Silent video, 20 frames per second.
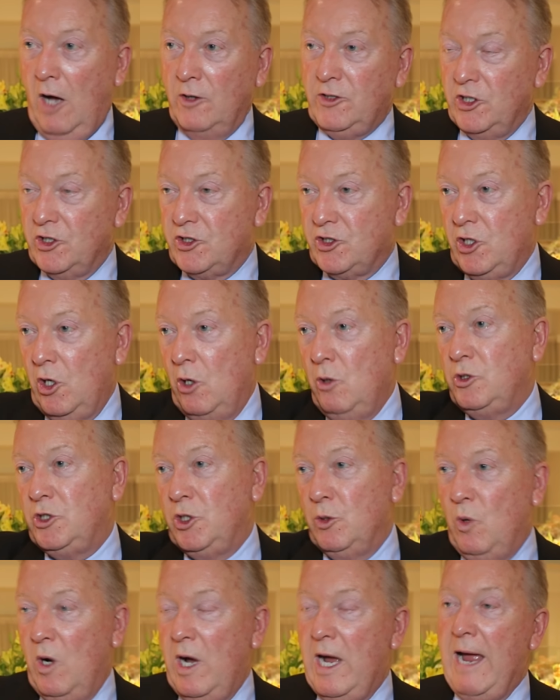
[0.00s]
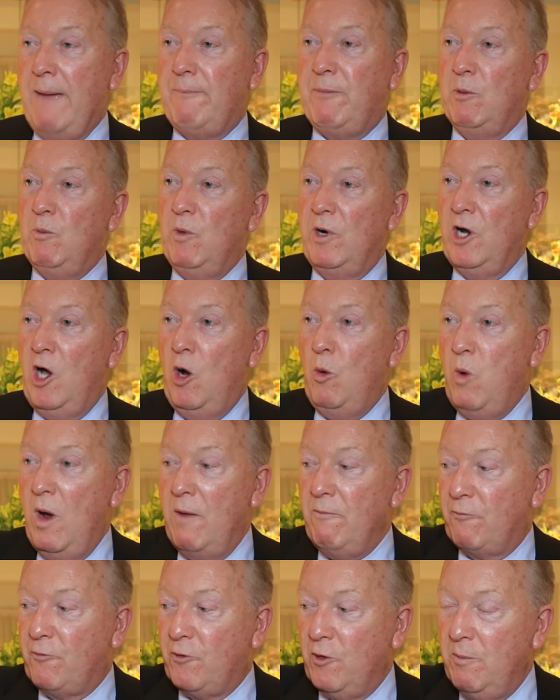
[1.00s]
I just told you what happened when I
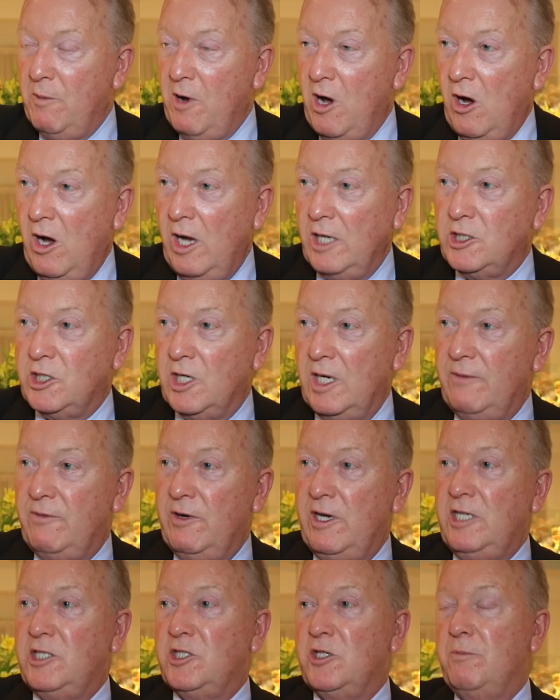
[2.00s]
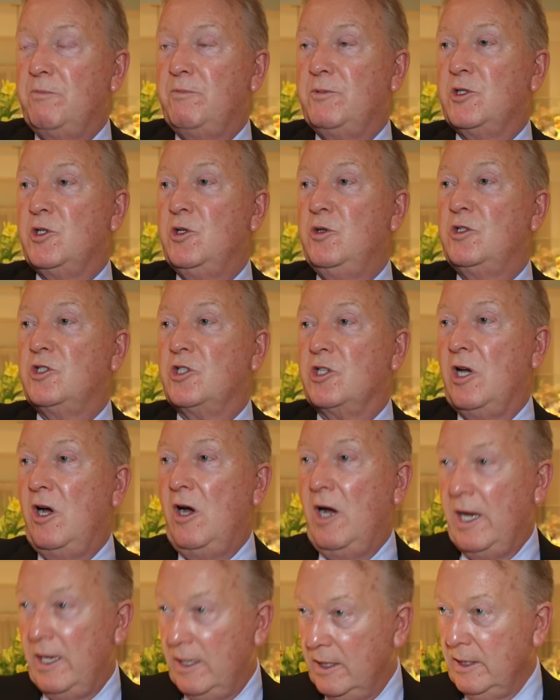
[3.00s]
went from I T V to, to
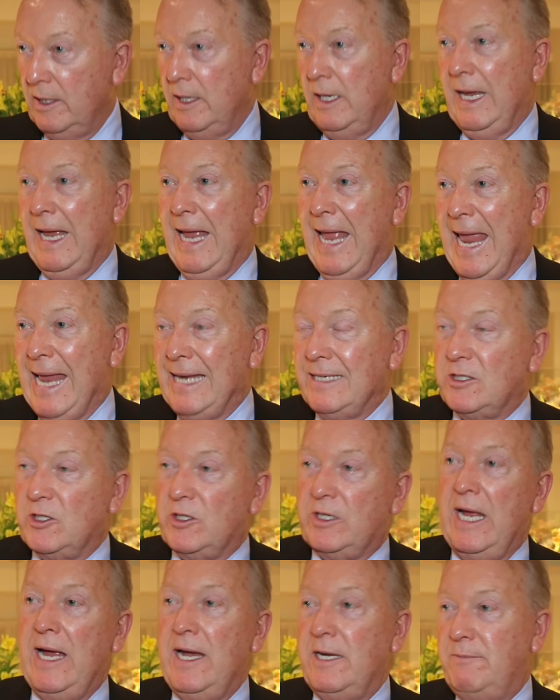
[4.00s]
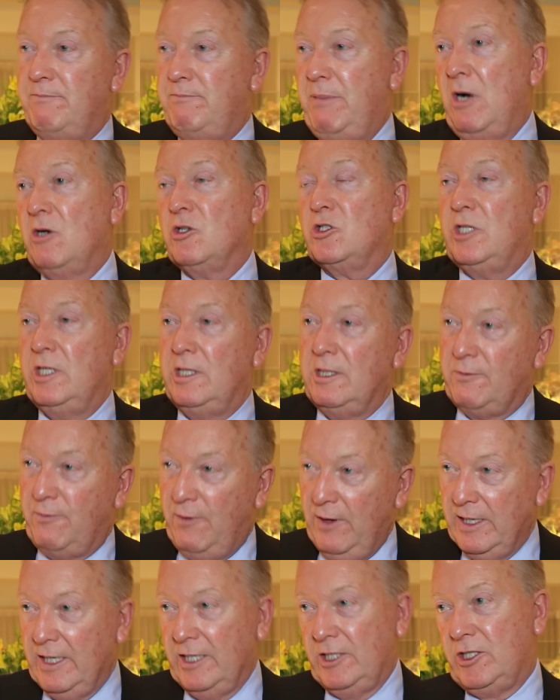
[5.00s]
Sky. It's dead. Boxing's
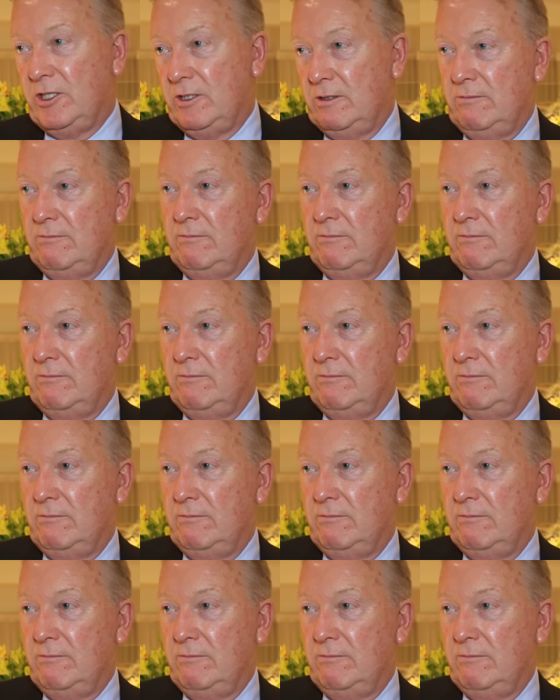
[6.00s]
finished.